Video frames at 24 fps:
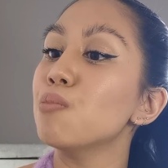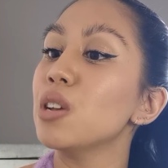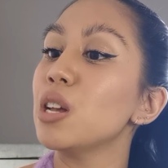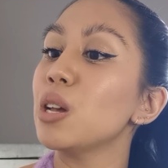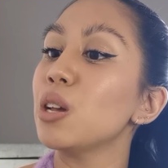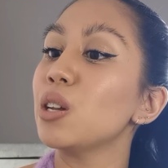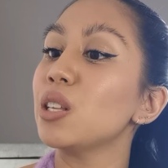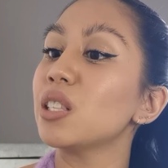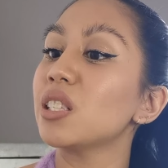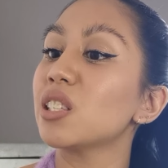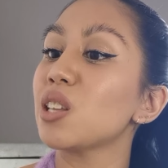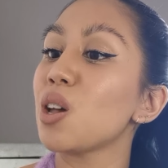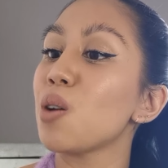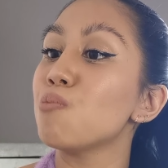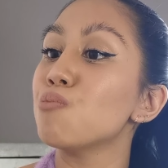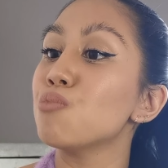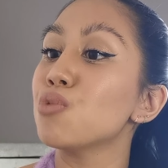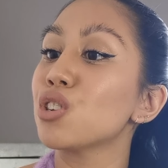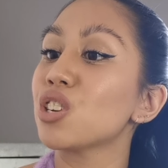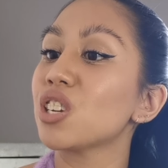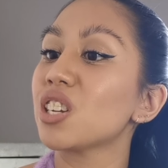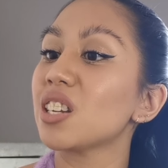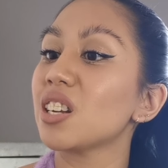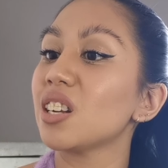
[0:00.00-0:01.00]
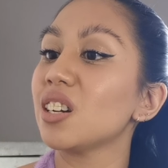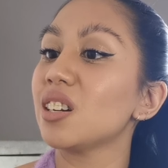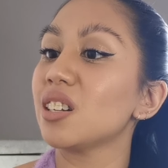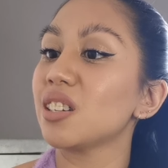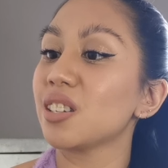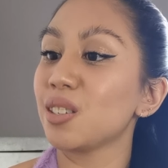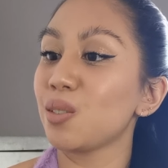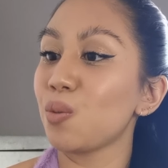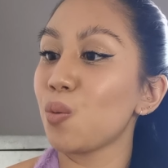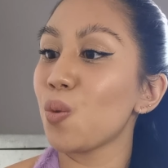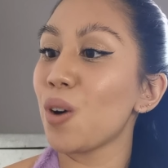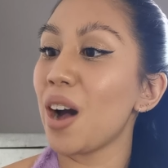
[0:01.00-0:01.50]
It's a
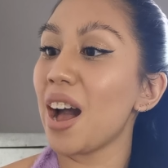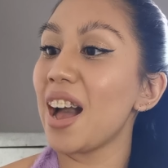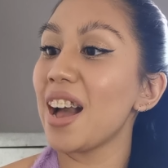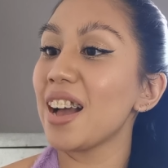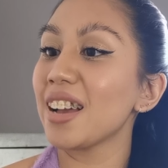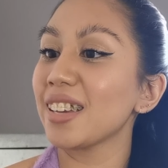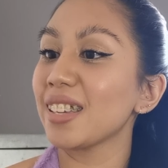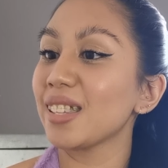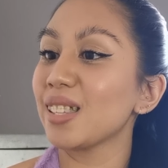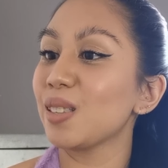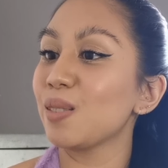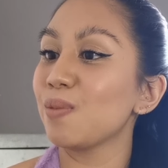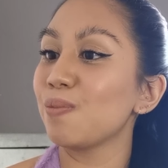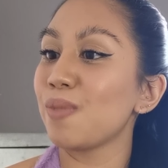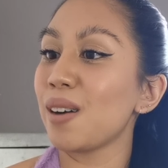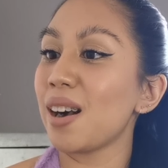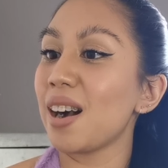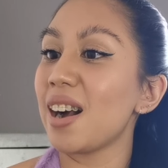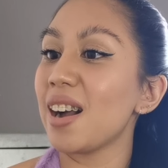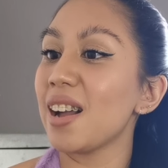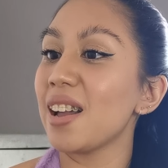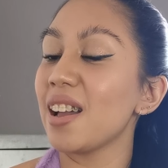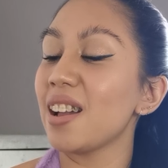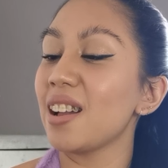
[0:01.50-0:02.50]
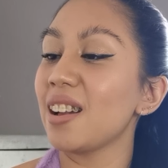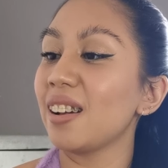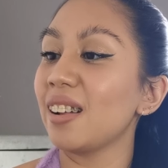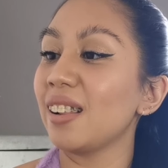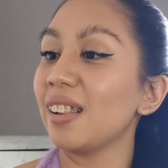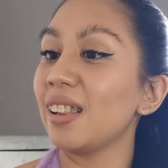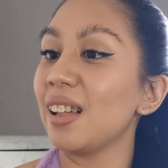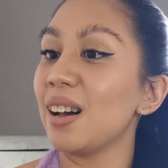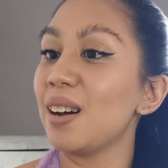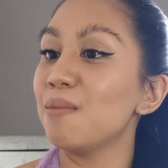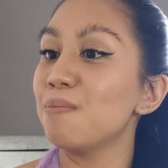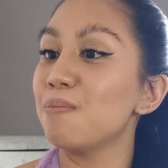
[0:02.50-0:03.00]
mustache wax by
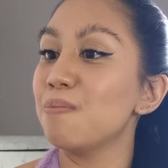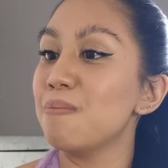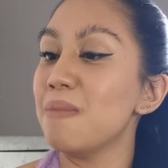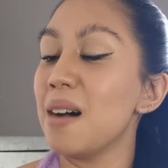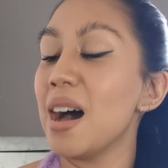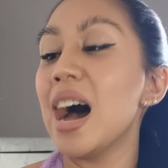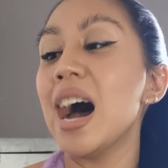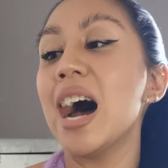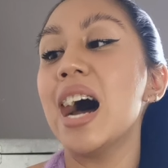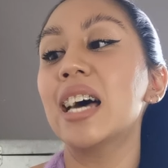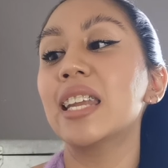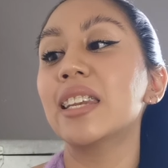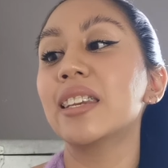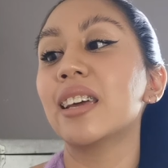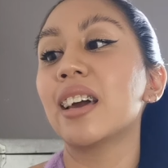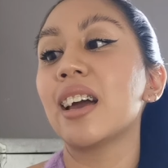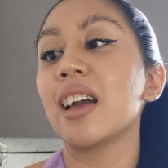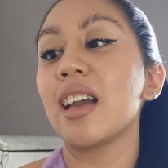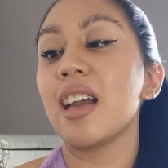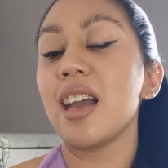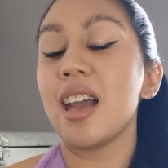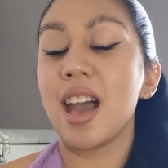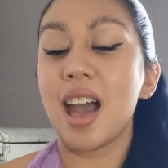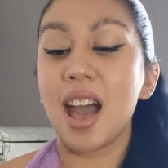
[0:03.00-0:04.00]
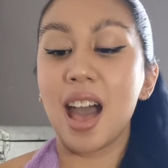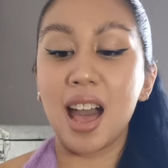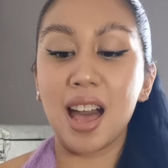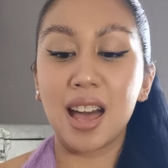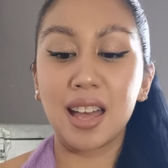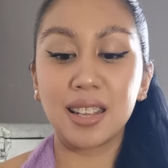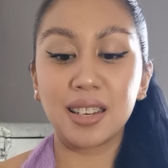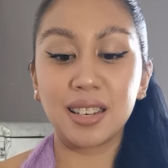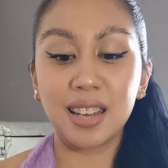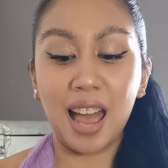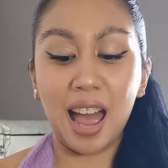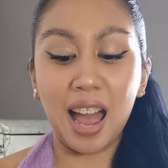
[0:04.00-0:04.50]
Clubman.
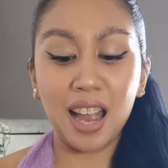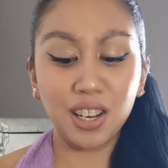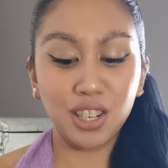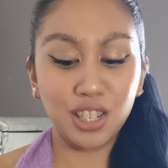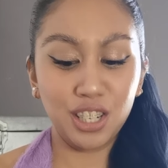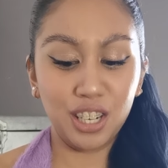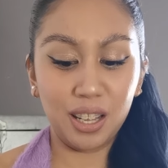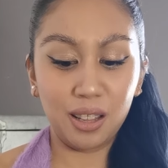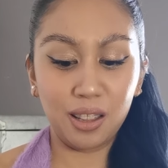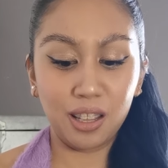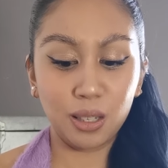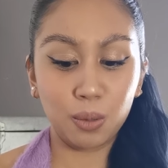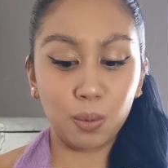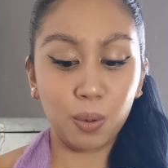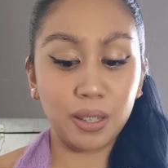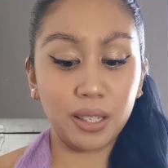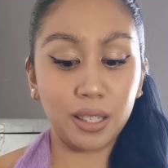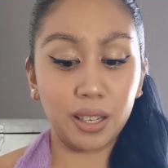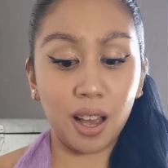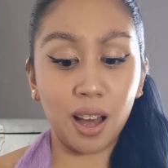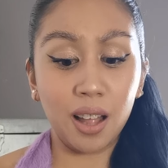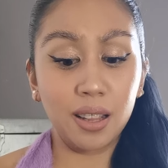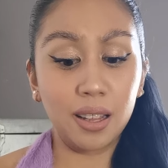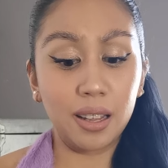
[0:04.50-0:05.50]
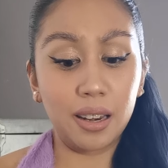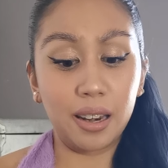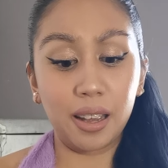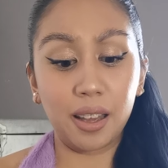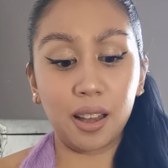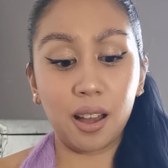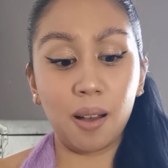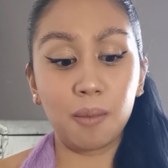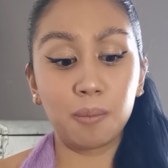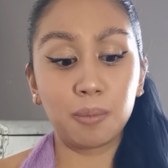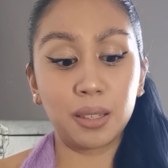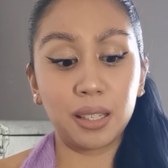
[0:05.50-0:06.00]
And actually, this one's coloured. It
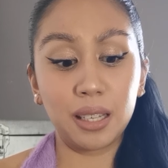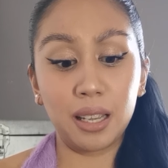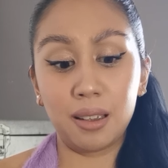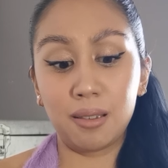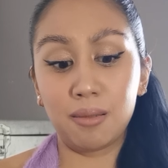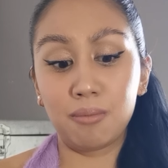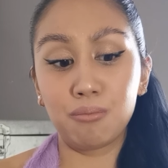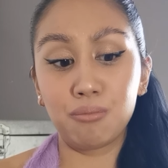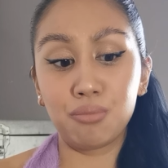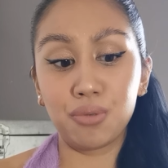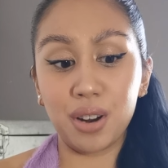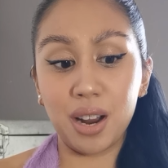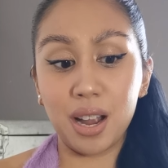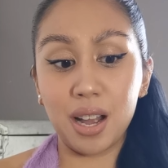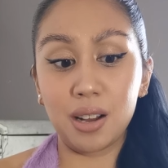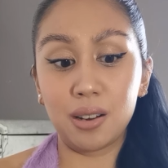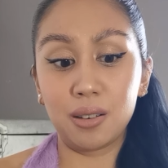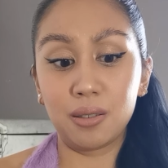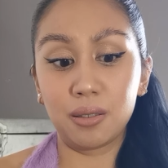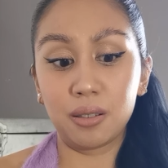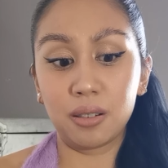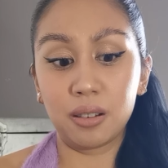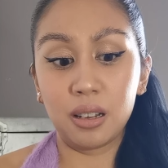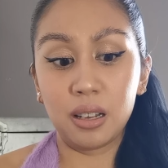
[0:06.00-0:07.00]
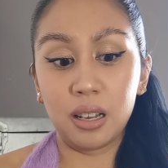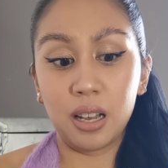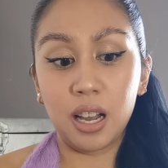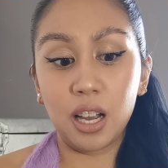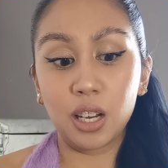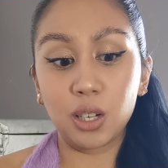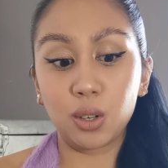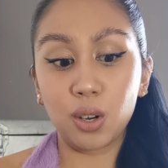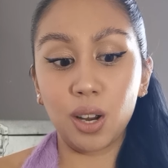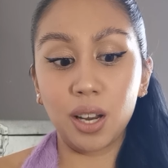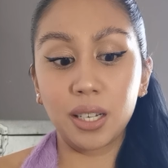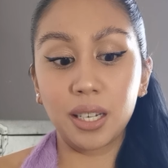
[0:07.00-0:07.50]
comes in brown. I
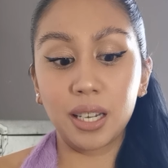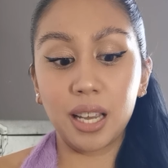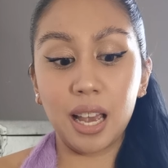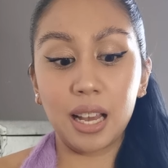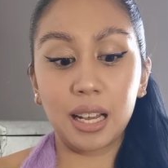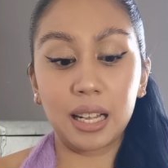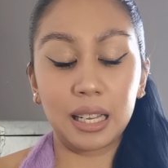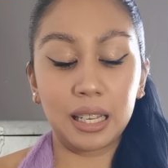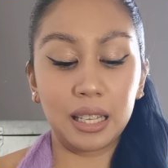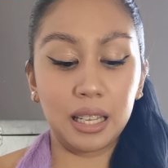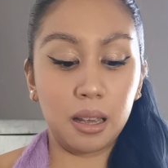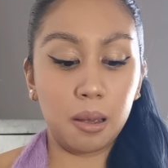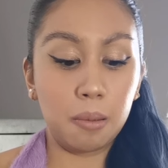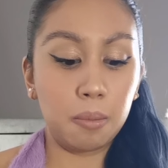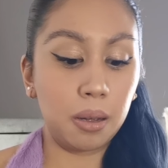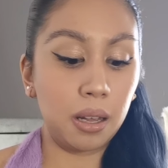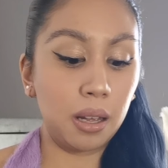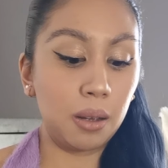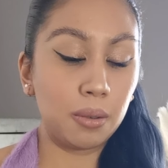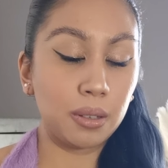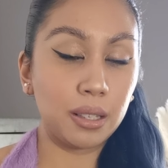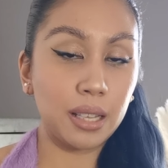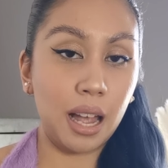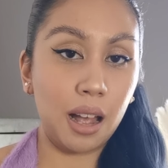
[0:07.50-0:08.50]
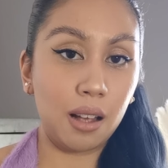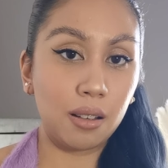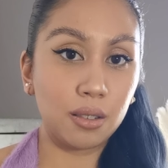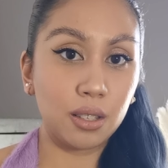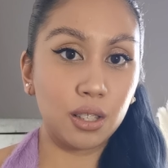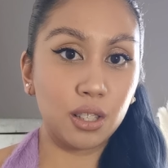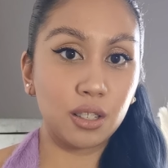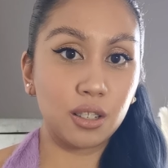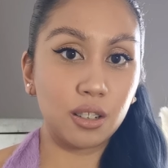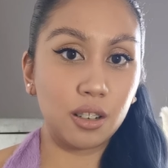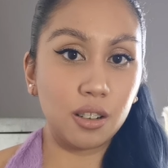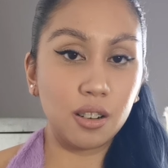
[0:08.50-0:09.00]
tried to get clear, but it was out of
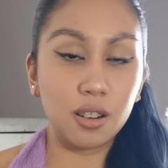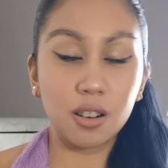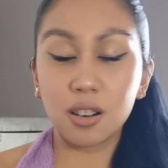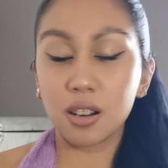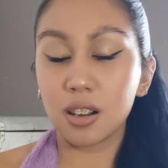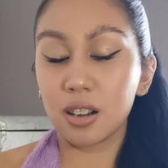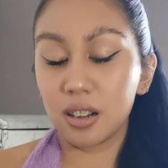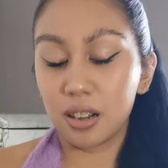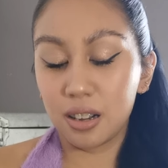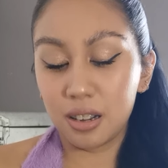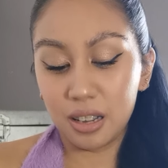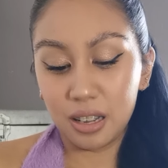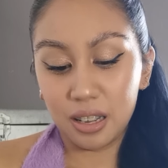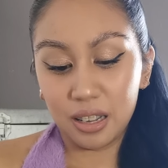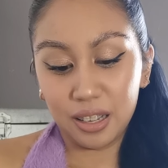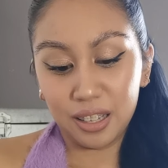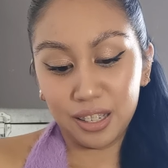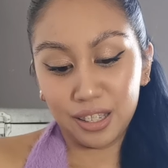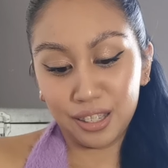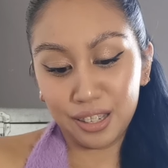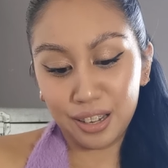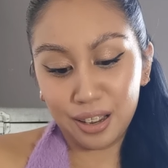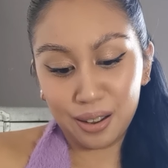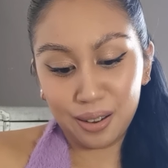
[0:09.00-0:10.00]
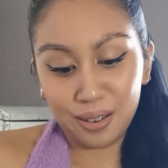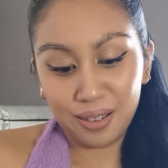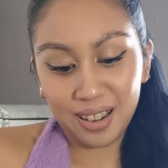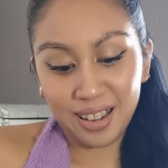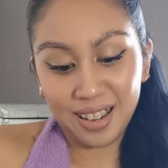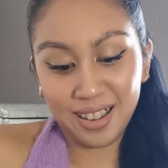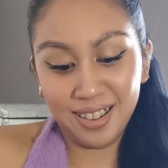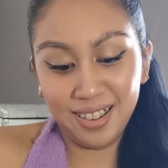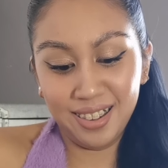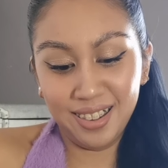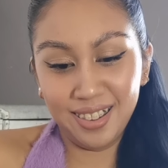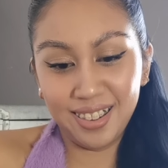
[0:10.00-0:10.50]
stock. So
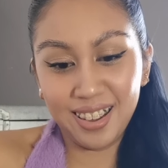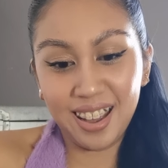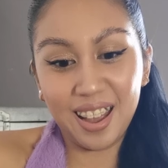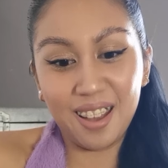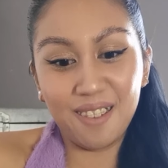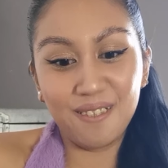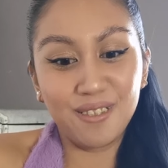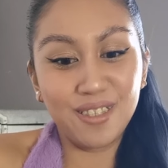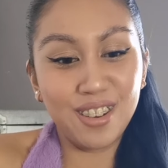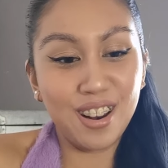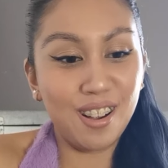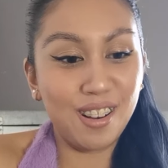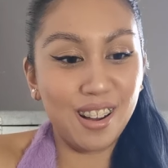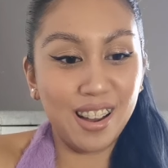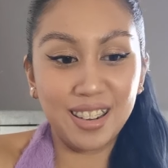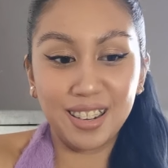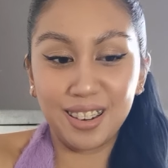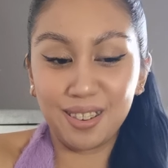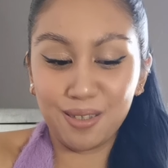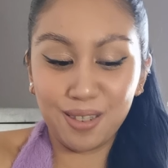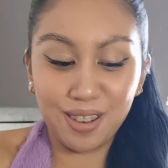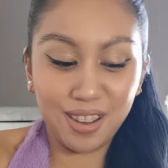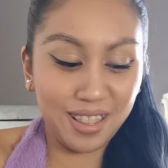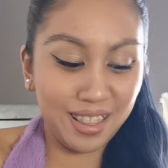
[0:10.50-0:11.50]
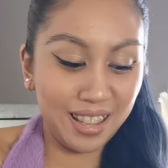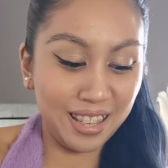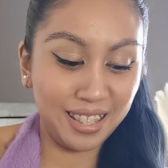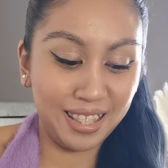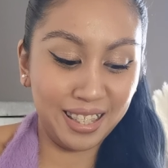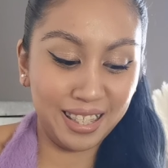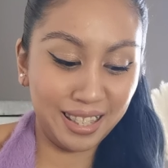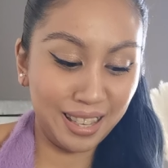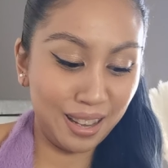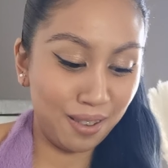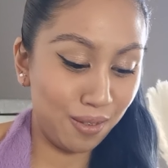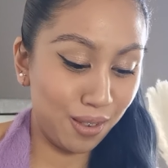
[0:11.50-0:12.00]
I have no idea what this
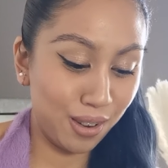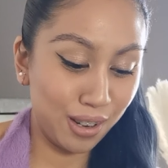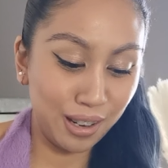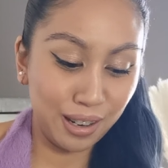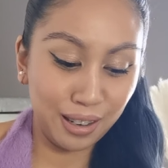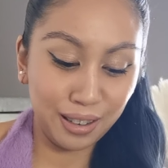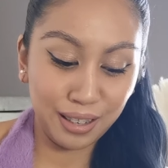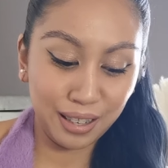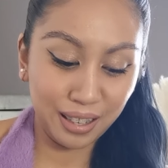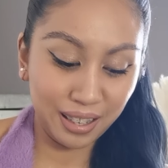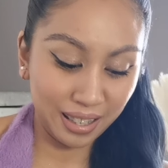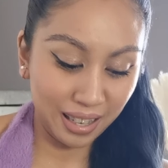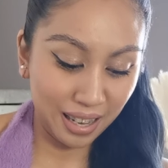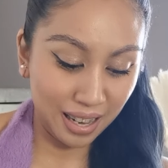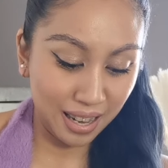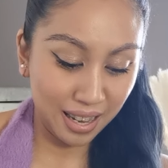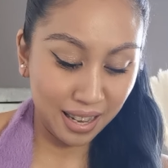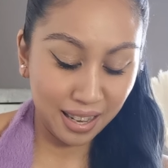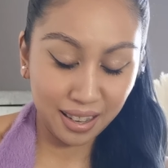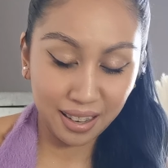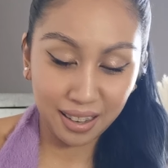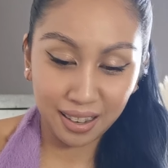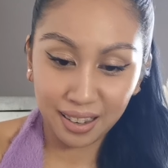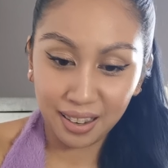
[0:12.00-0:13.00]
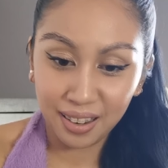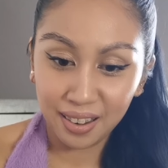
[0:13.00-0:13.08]
is even going to look like.